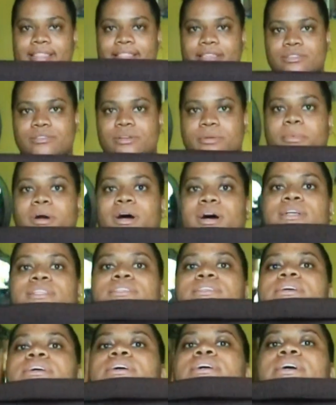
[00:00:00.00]
These are
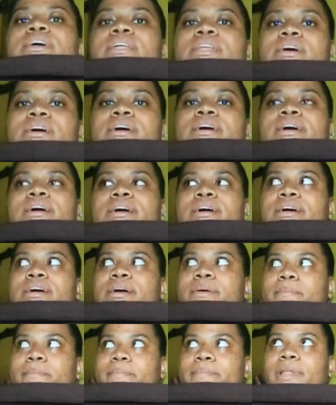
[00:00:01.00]
bought in
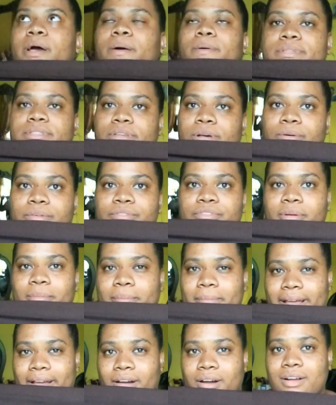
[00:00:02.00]
downtown
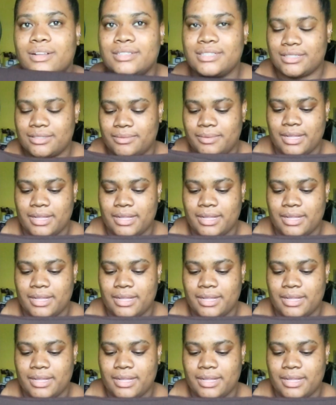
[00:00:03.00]
from my aunt as